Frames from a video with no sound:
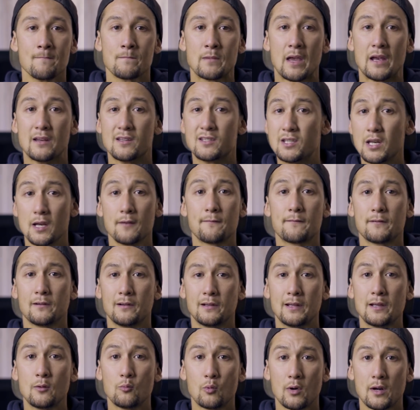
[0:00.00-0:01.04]
and
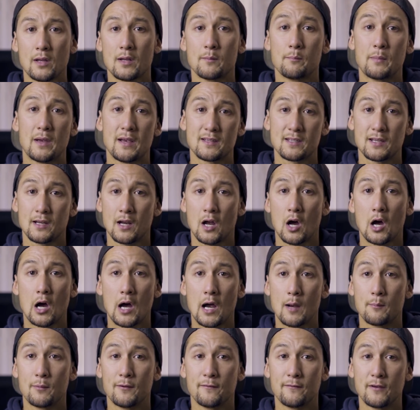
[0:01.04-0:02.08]
definitely one of the best in the
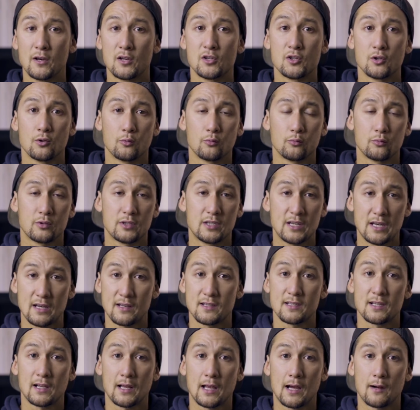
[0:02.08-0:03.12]
higher professional
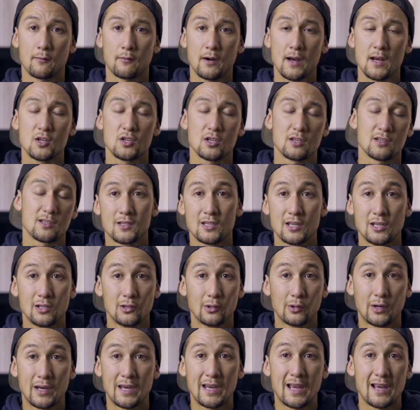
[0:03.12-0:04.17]
DSLR ranges. So you're
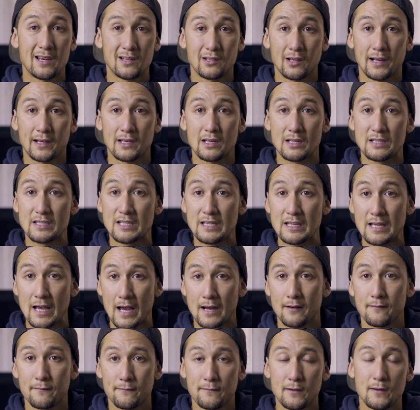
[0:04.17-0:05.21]
looking at like your
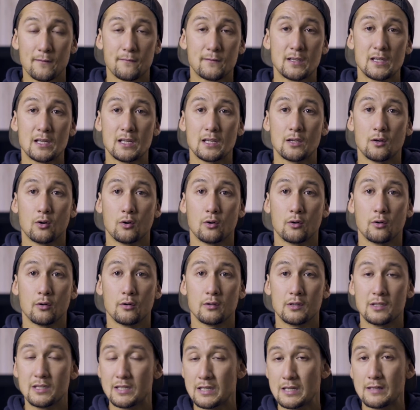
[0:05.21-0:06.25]
D850 or
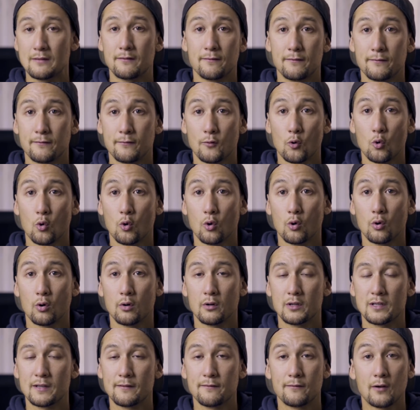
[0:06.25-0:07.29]
D4
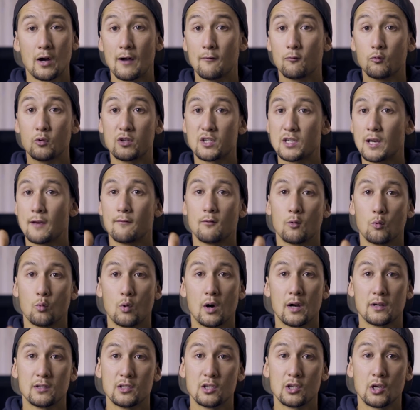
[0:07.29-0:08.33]
or D5, whichever
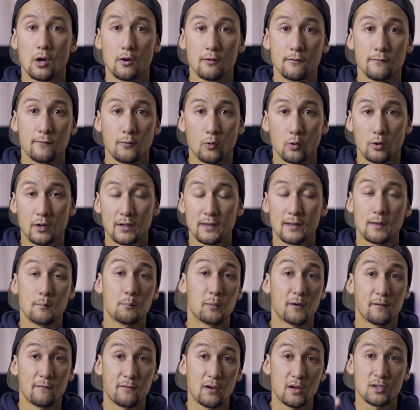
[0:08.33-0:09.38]
one you go for in the
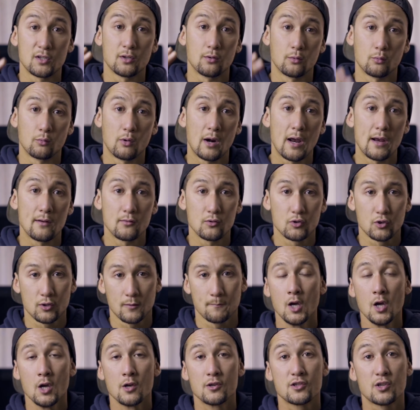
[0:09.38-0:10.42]
professional range.
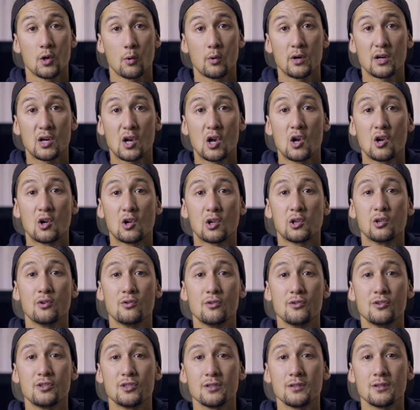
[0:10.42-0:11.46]
So in
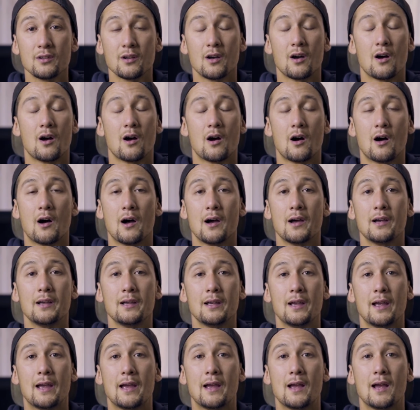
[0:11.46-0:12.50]
conclusion, I
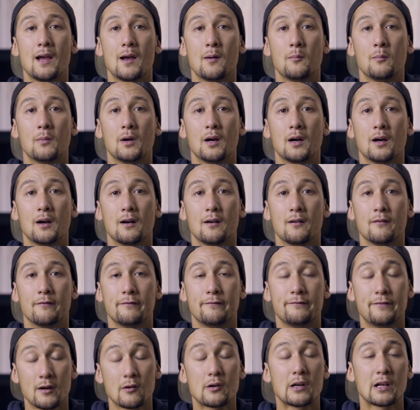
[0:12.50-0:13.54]
am
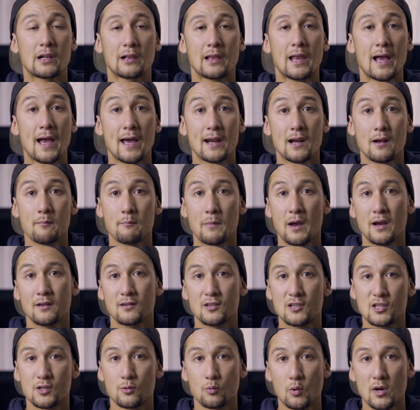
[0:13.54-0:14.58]
very glad I made
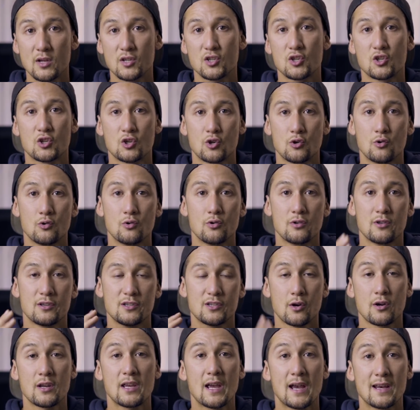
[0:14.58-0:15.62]
the switch to the
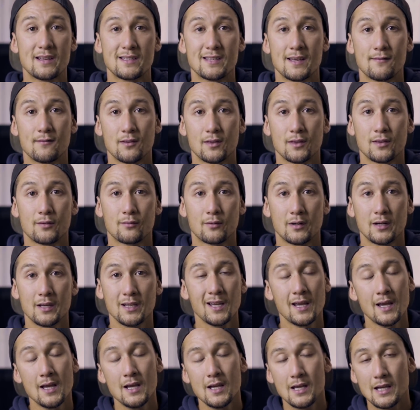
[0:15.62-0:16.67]
Sony A7 III.
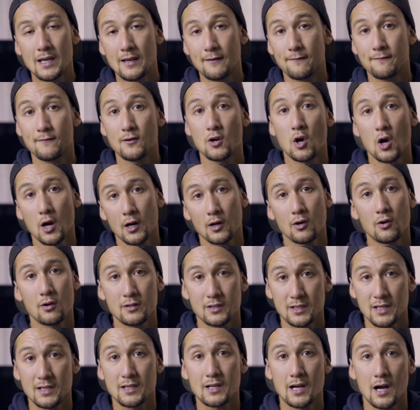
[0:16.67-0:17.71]
If Nikon
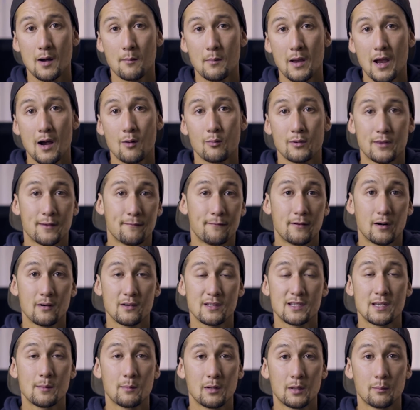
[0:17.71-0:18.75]
did come out with a very
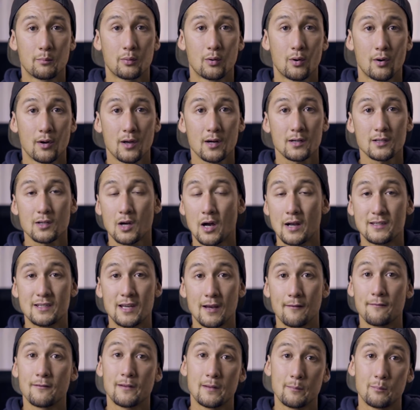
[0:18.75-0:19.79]
similar product, I
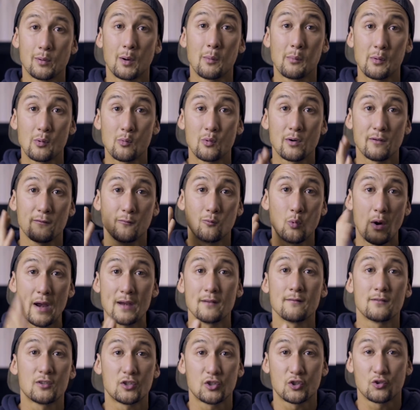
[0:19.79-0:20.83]
definitely probably would have
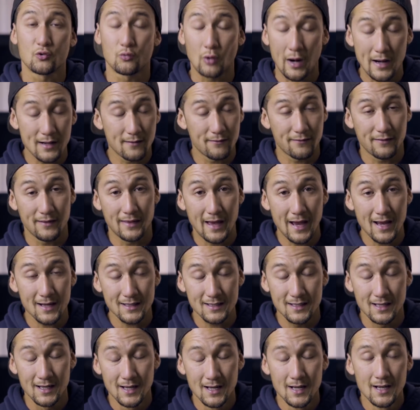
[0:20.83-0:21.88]
went straight for
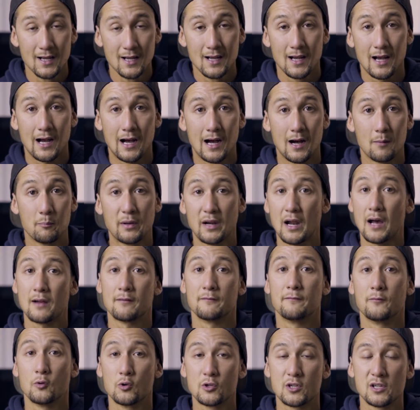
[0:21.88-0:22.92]
that. But
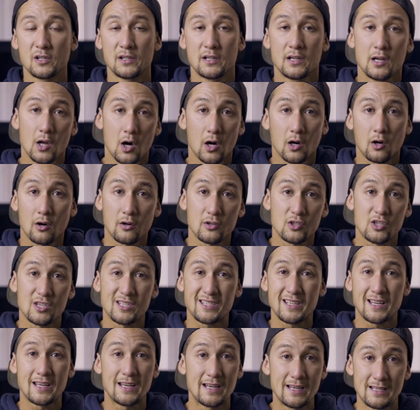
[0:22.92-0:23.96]
unfortunately, Nikon
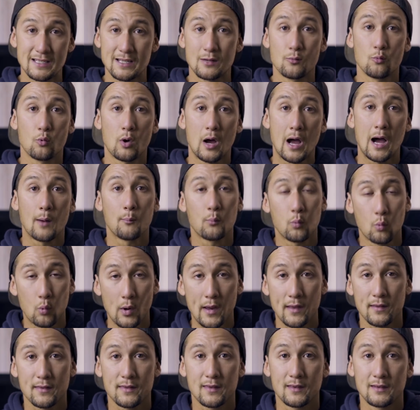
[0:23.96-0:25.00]
just isn't up
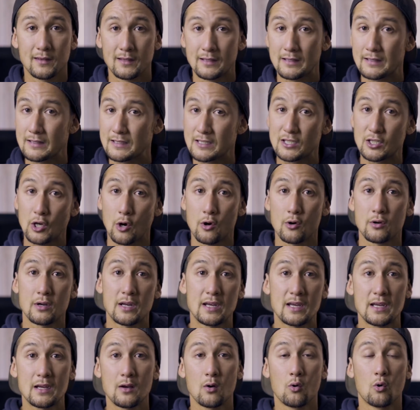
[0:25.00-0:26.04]
with
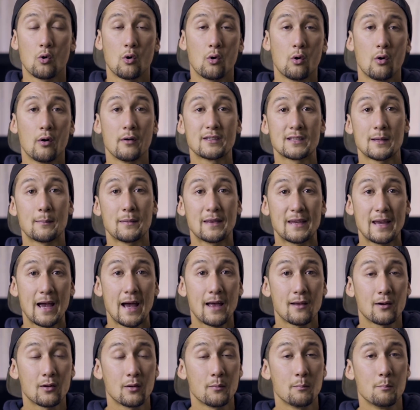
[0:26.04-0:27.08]
Sony or some of the
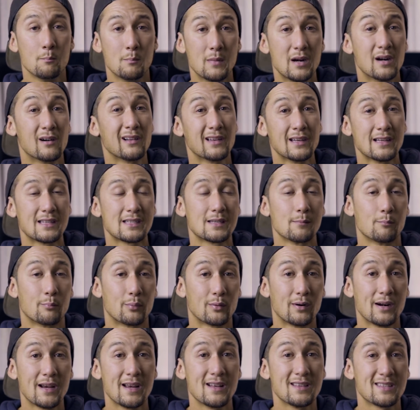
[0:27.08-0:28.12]
other mirrorless
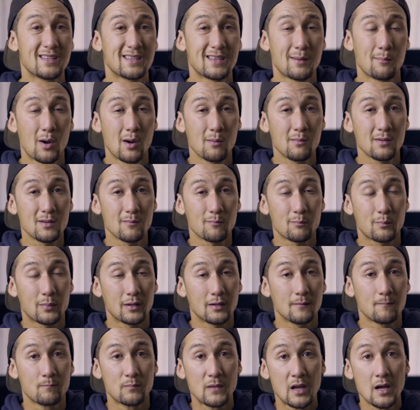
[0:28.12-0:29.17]
brands at the moment.
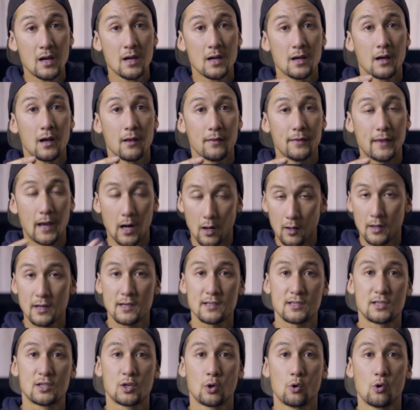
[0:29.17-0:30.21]
But there
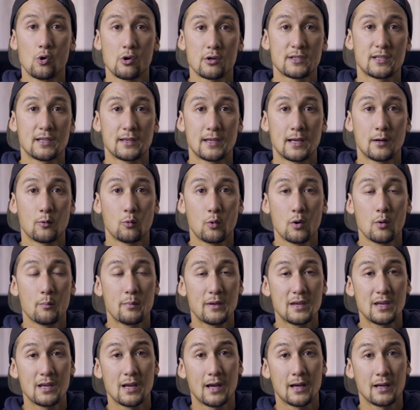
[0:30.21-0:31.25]
is talks that there will
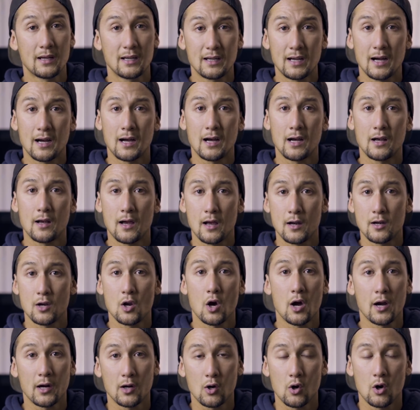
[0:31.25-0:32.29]
be a
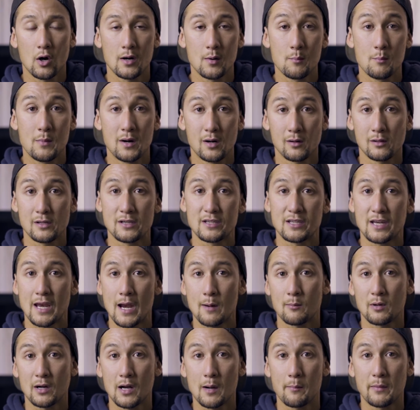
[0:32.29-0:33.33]
Nikon mirrorless
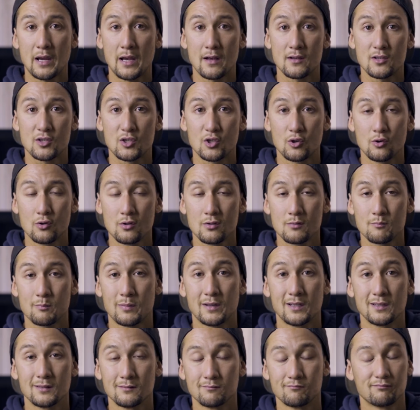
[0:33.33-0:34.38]
camera coming out soon.
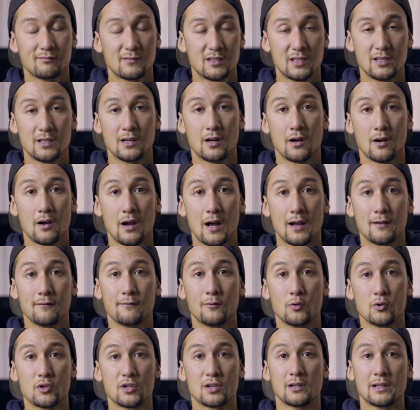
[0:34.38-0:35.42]
But you know,
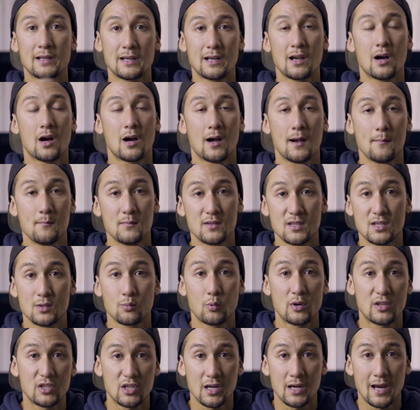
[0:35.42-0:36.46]
unfortunately, I'm
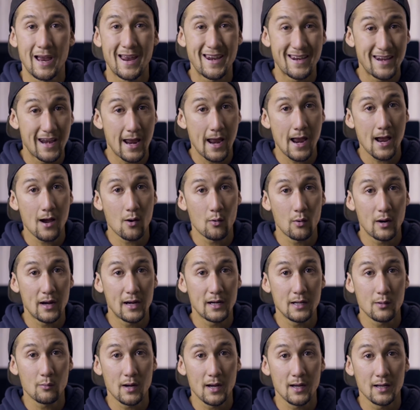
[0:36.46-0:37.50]
switching it now
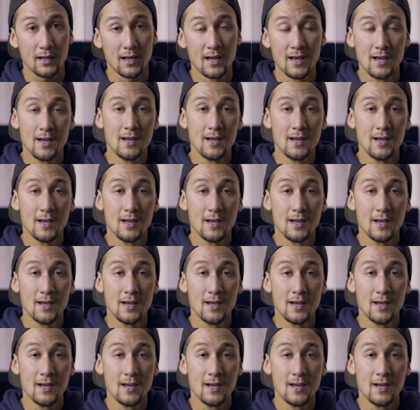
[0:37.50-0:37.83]
anyway.